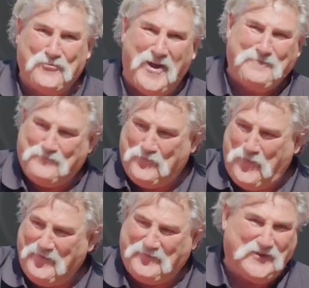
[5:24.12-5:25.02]
red
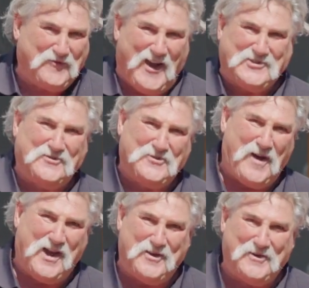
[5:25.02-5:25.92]
Bedford trucks on the
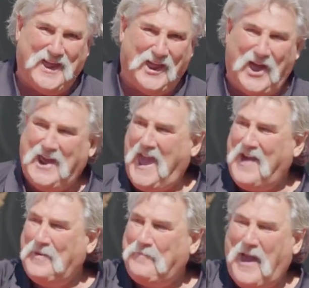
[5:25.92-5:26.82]
road here in Adelaide,
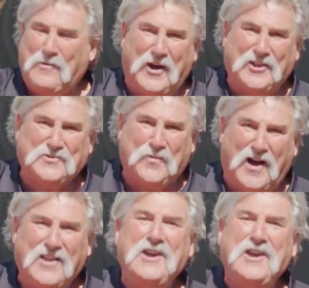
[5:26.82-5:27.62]
and the black one as well,